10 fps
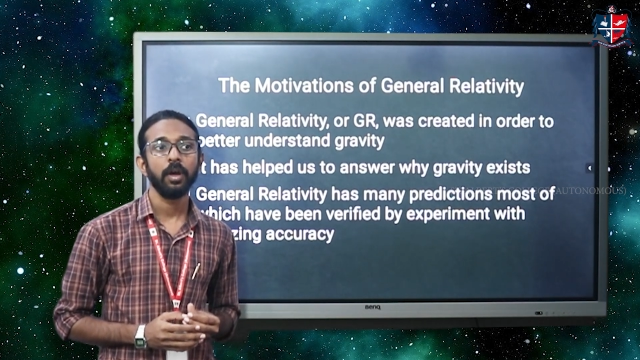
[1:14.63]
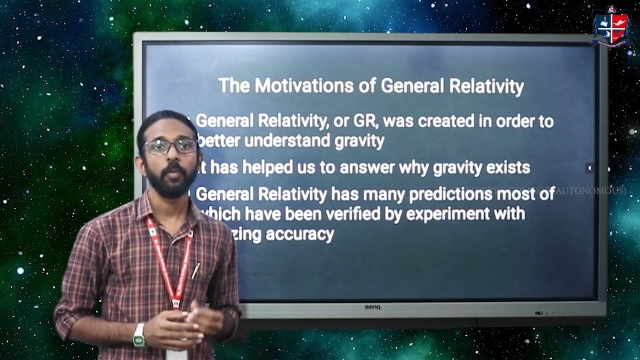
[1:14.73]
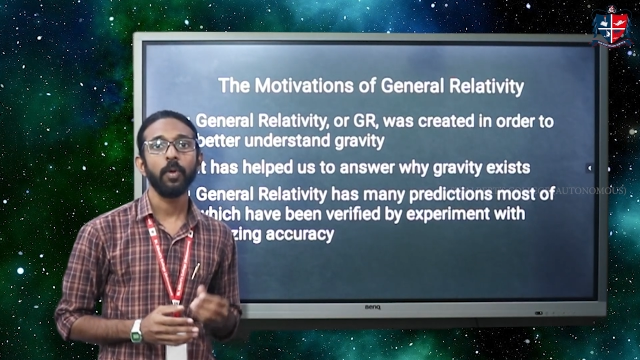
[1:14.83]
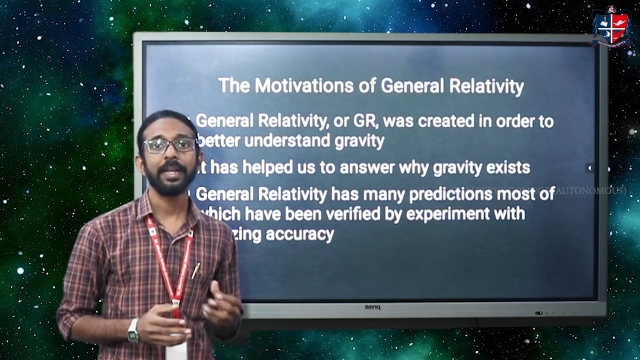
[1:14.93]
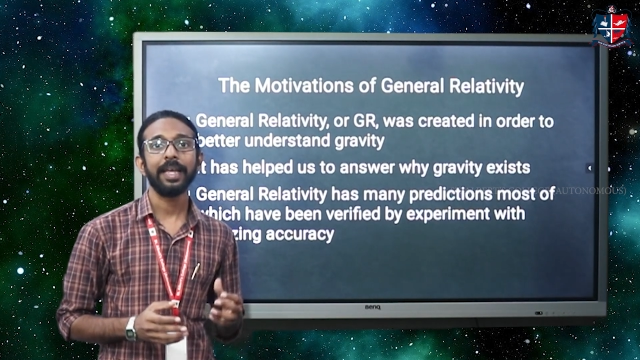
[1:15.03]

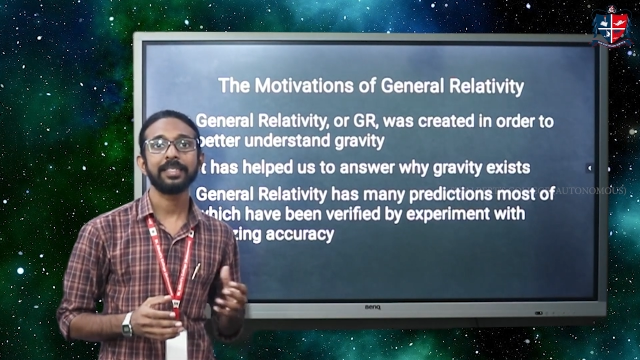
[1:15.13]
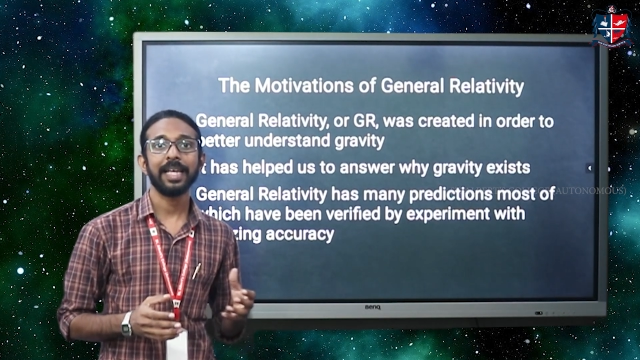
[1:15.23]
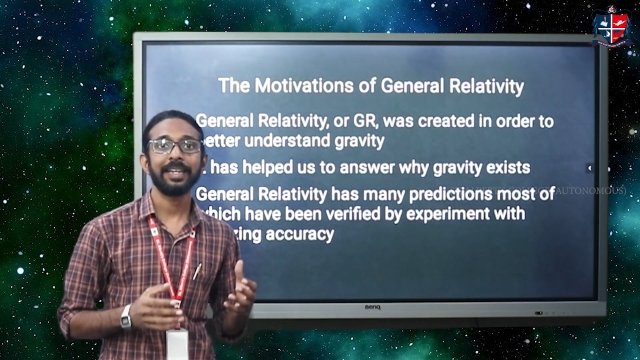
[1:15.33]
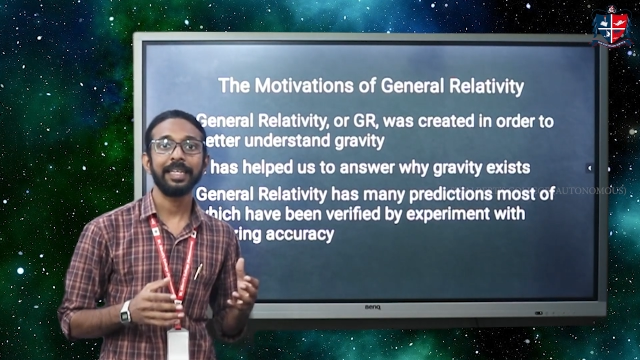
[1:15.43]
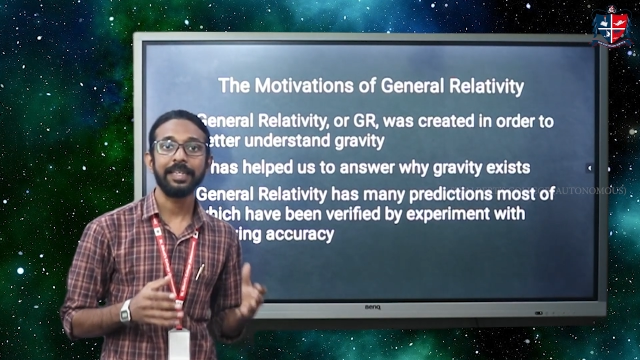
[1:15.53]
what
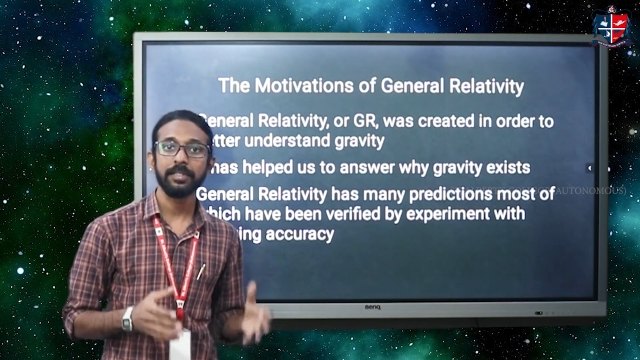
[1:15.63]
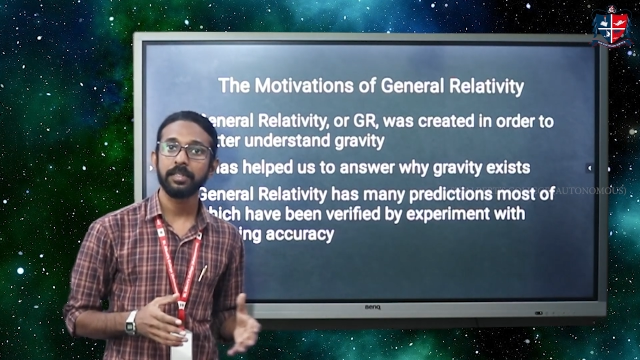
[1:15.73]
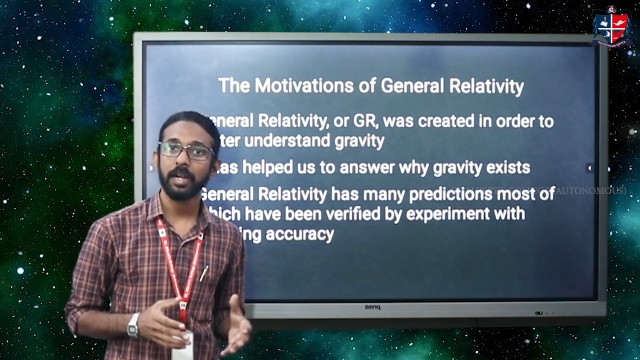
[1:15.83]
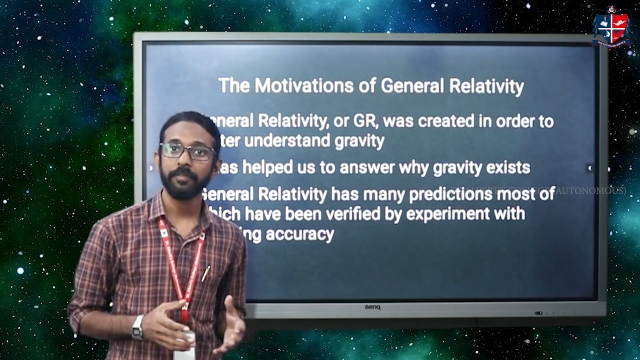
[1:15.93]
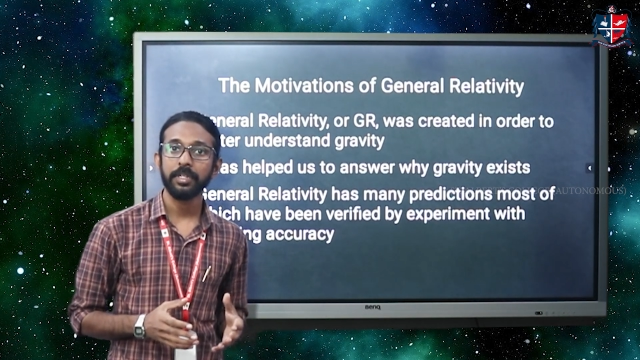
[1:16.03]
exactly is
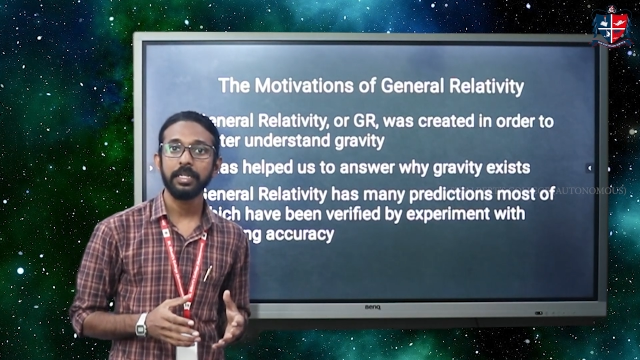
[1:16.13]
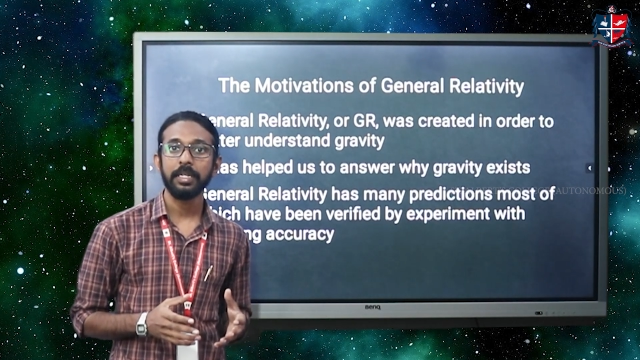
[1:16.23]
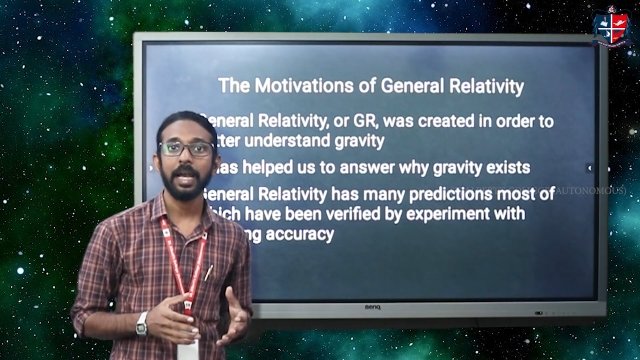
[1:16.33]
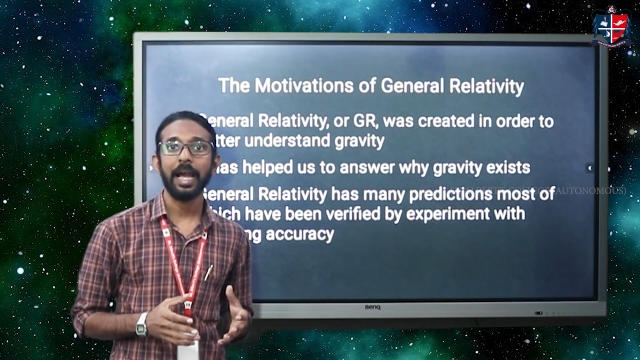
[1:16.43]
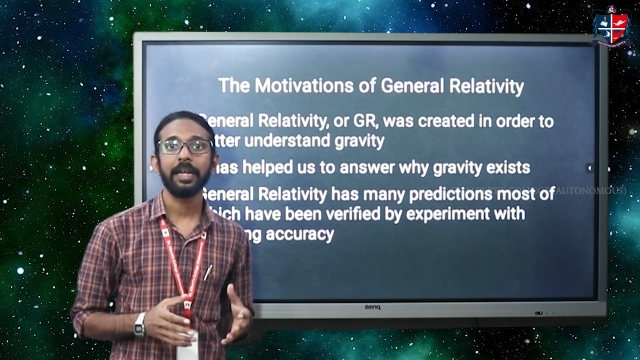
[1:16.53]

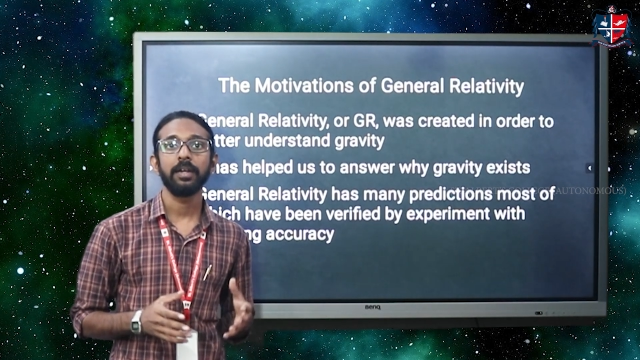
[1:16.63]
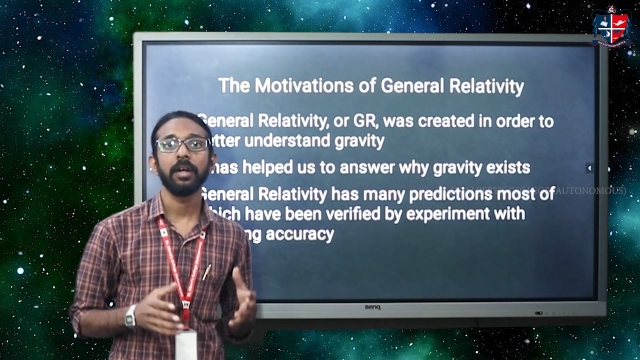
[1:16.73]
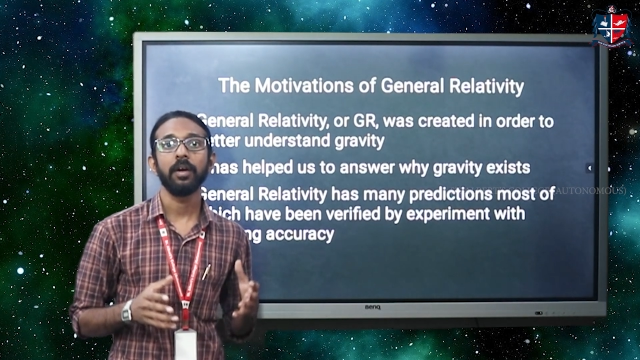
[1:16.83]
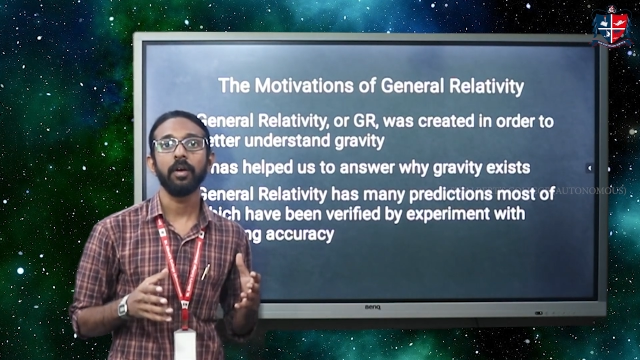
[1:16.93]
gravity and